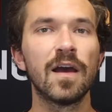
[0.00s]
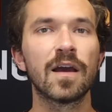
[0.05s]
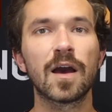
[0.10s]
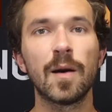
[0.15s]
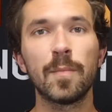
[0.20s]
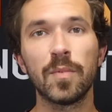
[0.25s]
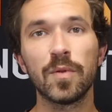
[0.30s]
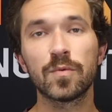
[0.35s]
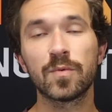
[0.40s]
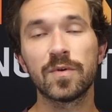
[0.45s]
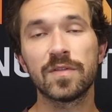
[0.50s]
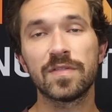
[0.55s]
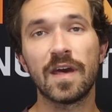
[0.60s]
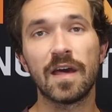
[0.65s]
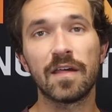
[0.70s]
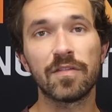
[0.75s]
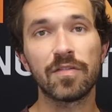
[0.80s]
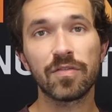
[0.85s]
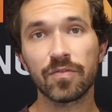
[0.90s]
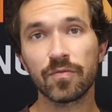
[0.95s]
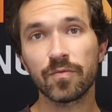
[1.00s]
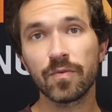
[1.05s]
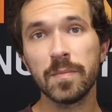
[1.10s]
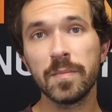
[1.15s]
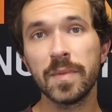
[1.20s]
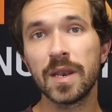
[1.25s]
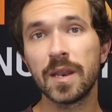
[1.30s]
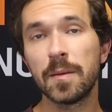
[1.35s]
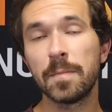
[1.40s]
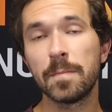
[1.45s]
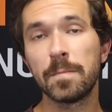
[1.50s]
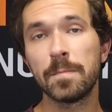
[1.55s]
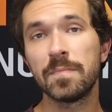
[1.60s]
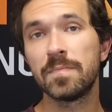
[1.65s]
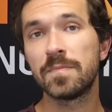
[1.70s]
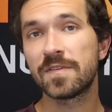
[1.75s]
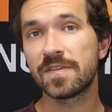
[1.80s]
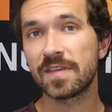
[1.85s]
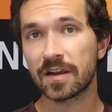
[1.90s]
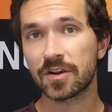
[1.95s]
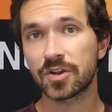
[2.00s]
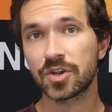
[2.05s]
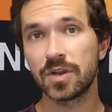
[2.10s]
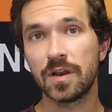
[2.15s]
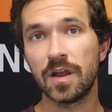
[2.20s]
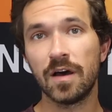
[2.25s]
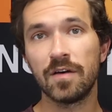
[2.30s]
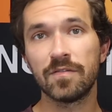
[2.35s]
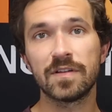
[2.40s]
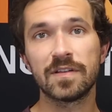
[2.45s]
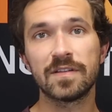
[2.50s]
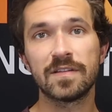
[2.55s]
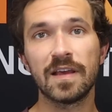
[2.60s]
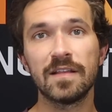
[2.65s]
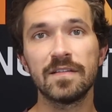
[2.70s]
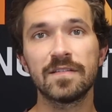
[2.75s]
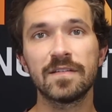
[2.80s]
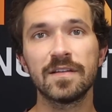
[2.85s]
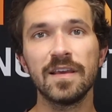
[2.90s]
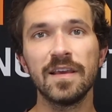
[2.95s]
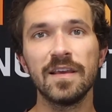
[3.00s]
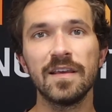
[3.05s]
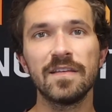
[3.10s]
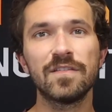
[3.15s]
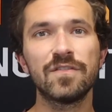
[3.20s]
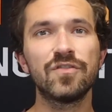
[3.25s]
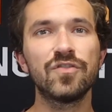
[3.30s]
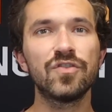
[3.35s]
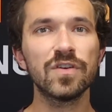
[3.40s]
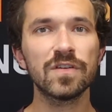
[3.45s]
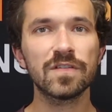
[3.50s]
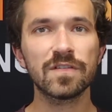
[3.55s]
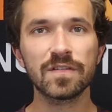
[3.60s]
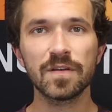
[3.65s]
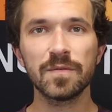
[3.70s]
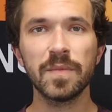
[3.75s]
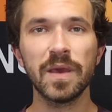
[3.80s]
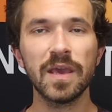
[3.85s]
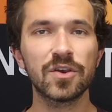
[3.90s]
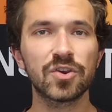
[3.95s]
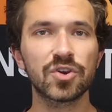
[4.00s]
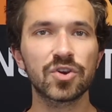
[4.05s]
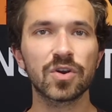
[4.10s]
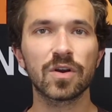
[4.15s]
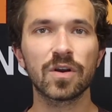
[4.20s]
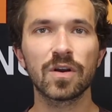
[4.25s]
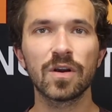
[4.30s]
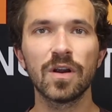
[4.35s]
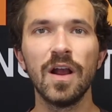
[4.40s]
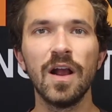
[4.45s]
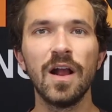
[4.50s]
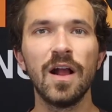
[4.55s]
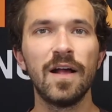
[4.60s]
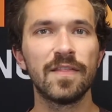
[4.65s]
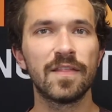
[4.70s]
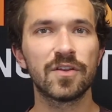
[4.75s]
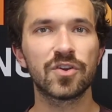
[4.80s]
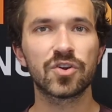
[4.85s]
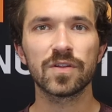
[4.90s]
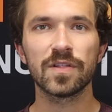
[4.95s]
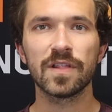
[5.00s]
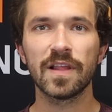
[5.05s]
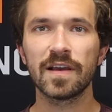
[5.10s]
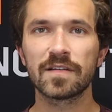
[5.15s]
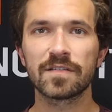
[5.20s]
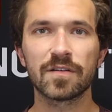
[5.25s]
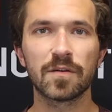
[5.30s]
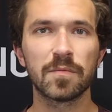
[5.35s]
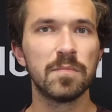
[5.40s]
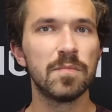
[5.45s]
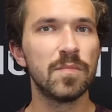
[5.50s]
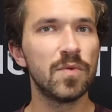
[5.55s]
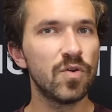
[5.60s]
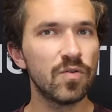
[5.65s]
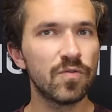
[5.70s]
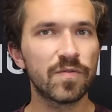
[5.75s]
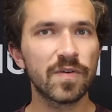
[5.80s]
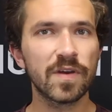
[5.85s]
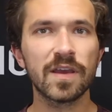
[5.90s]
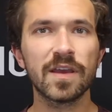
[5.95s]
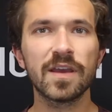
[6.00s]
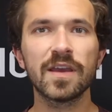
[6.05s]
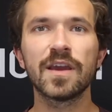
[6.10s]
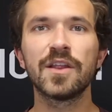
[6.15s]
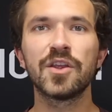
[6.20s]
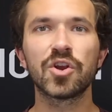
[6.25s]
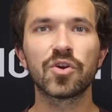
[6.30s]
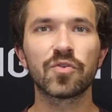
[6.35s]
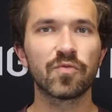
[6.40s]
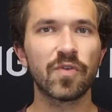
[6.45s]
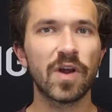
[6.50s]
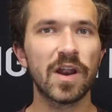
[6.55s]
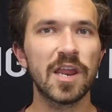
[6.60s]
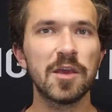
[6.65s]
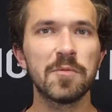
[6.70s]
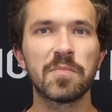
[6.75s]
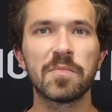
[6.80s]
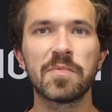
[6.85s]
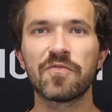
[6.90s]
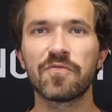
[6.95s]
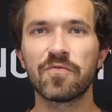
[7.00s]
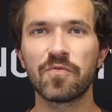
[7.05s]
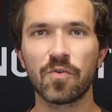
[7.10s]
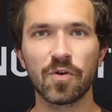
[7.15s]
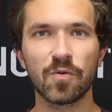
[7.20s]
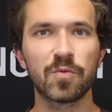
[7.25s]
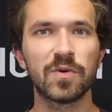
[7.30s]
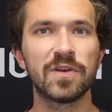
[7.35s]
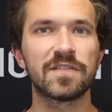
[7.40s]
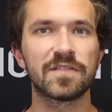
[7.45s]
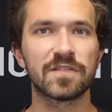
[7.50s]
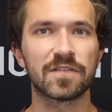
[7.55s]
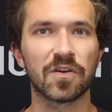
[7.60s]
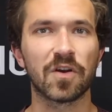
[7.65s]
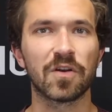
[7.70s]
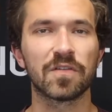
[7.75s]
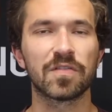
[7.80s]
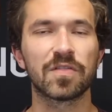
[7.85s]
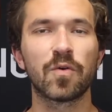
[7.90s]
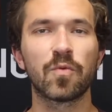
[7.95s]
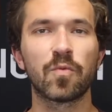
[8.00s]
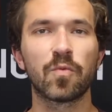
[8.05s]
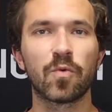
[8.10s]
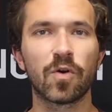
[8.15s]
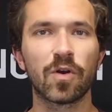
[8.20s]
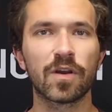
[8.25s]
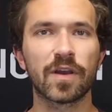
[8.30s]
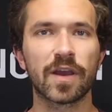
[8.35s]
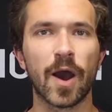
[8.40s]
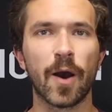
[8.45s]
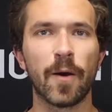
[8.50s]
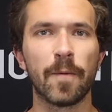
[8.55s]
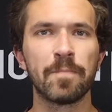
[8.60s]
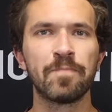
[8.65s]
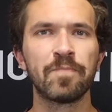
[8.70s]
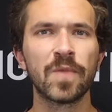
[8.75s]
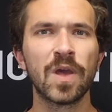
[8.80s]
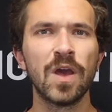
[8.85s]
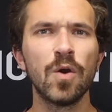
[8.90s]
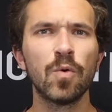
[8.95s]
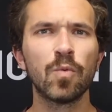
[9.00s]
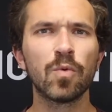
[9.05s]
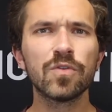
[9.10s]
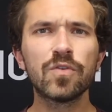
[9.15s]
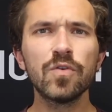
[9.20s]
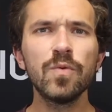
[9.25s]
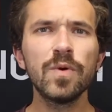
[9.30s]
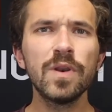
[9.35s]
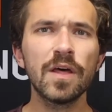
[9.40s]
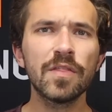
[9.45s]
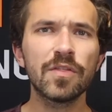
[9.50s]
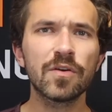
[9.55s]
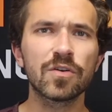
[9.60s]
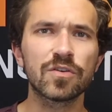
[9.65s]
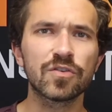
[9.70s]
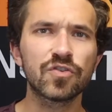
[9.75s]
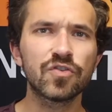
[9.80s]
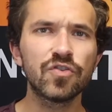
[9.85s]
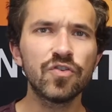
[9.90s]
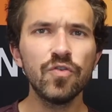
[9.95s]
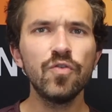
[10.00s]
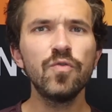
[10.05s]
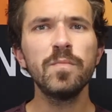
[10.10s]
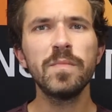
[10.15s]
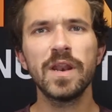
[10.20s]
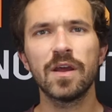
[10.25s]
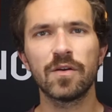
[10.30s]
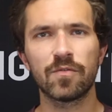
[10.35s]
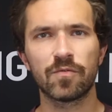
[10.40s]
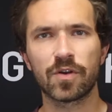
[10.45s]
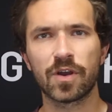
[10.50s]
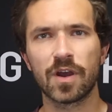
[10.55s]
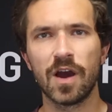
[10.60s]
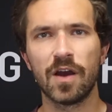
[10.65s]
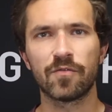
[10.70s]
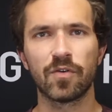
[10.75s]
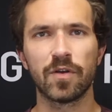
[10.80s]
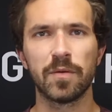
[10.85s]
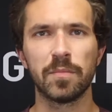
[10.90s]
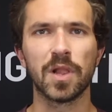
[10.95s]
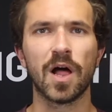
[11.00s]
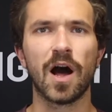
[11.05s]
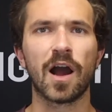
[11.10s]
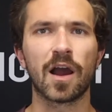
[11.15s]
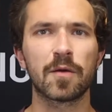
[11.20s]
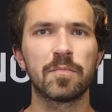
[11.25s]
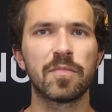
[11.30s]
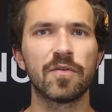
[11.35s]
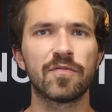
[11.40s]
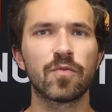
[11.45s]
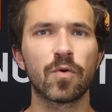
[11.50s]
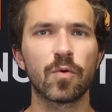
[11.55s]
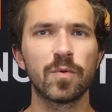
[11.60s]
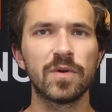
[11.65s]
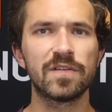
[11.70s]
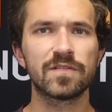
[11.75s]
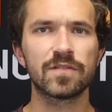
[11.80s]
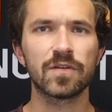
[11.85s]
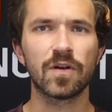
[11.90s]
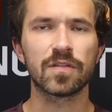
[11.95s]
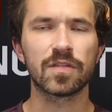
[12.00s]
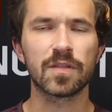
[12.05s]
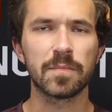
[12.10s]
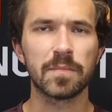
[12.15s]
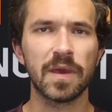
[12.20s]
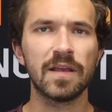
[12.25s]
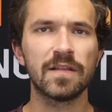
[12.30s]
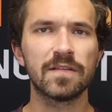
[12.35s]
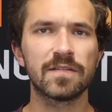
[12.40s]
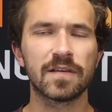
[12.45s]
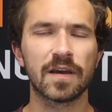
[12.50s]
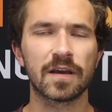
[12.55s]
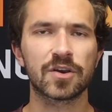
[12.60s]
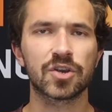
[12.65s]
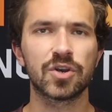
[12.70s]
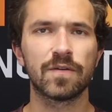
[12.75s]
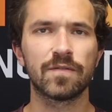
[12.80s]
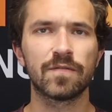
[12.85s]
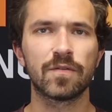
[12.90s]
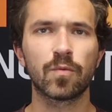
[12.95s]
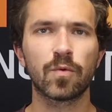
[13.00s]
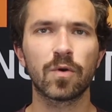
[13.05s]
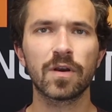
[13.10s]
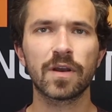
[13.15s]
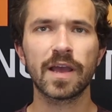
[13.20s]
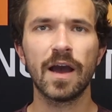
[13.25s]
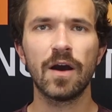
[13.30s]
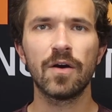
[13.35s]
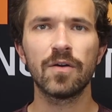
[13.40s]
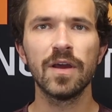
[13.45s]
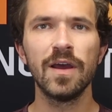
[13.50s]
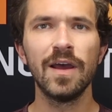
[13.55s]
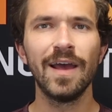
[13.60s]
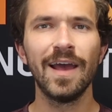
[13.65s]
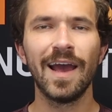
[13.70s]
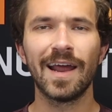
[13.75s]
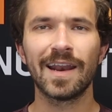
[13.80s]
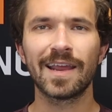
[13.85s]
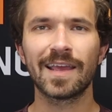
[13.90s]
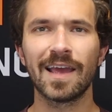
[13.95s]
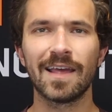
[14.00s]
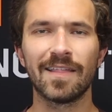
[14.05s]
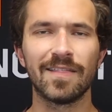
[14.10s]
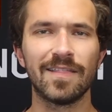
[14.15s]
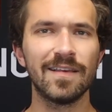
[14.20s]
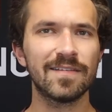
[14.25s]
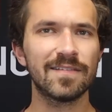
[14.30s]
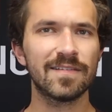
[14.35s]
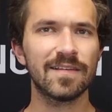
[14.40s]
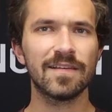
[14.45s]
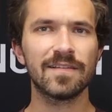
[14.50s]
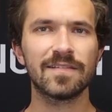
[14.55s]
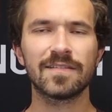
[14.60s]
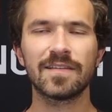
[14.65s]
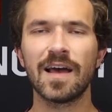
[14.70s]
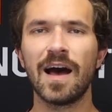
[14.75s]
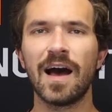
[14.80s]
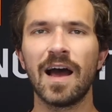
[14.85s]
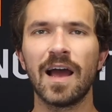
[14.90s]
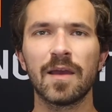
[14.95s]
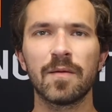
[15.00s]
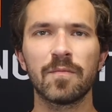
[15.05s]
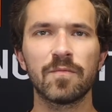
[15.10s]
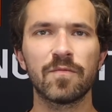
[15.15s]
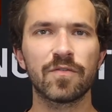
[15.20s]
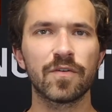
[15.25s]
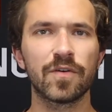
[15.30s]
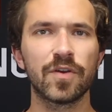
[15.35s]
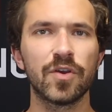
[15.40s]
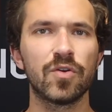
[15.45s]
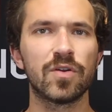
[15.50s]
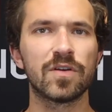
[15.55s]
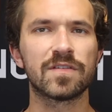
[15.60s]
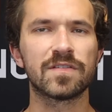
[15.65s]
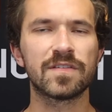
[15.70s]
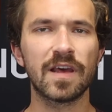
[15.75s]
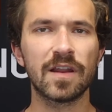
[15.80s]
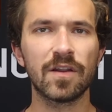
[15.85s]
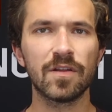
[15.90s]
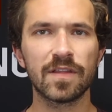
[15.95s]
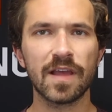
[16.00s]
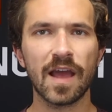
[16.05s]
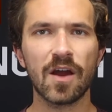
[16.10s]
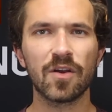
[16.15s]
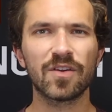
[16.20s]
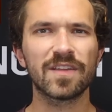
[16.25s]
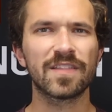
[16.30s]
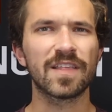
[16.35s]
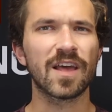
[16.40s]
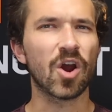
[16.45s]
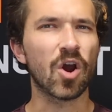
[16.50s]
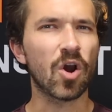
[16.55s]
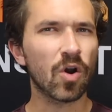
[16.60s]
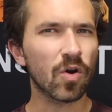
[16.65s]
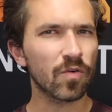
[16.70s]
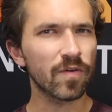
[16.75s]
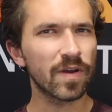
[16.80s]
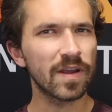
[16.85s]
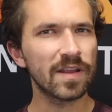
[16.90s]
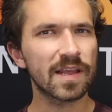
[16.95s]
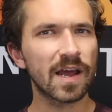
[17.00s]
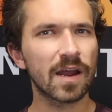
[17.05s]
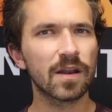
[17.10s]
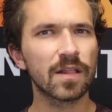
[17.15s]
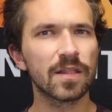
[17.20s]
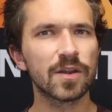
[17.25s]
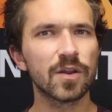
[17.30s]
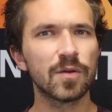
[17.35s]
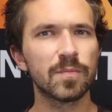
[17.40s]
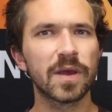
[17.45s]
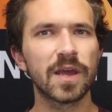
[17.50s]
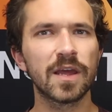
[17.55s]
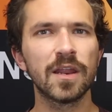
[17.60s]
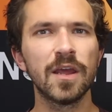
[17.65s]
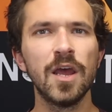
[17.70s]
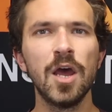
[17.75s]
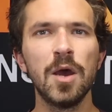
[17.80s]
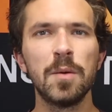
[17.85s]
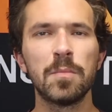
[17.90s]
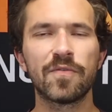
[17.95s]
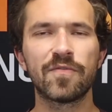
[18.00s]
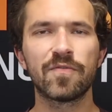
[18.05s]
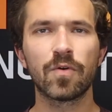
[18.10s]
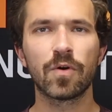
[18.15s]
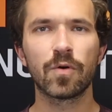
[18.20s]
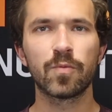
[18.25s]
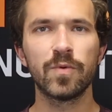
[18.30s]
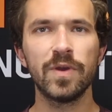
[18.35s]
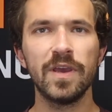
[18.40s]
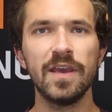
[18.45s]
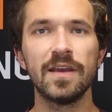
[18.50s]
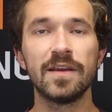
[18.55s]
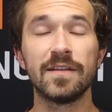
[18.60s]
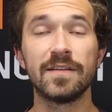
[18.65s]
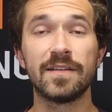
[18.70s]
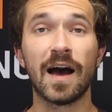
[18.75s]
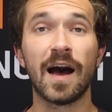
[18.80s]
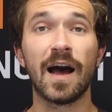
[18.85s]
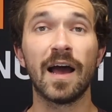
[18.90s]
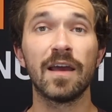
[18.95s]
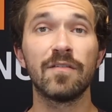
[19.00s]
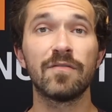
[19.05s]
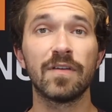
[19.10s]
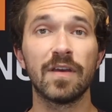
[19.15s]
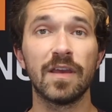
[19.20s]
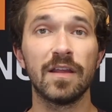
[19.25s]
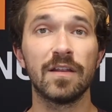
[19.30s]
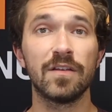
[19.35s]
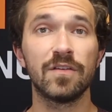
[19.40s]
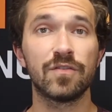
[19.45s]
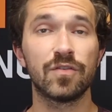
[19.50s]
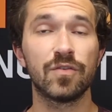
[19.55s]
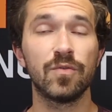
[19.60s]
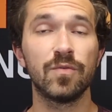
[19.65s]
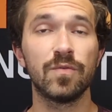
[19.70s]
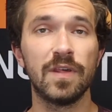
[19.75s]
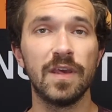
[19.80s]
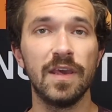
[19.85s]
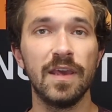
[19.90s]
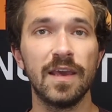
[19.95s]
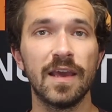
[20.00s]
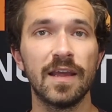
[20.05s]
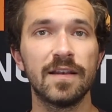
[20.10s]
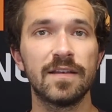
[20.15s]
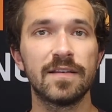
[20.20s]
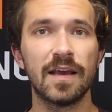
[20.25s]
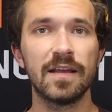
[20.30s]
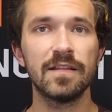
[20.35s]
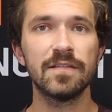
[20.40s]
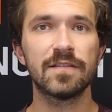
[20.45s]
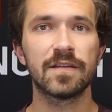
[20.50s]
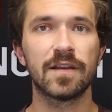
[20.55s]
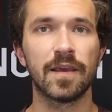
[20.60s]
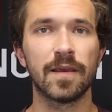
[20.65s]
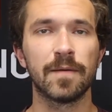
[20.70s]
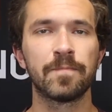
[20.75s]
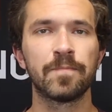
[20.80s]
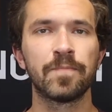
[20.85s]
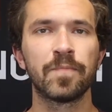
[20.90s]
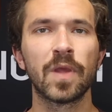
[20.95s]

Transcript: coupled with that 3-minute section of intensity, is just to make sure that your legs are moving and you're ready before we start the workout. We'll do another 2-minute recovery block before we start the main section of the workout. And again, this is time for you to settle down, get that heart rate down a little bit before we dive into the intensity.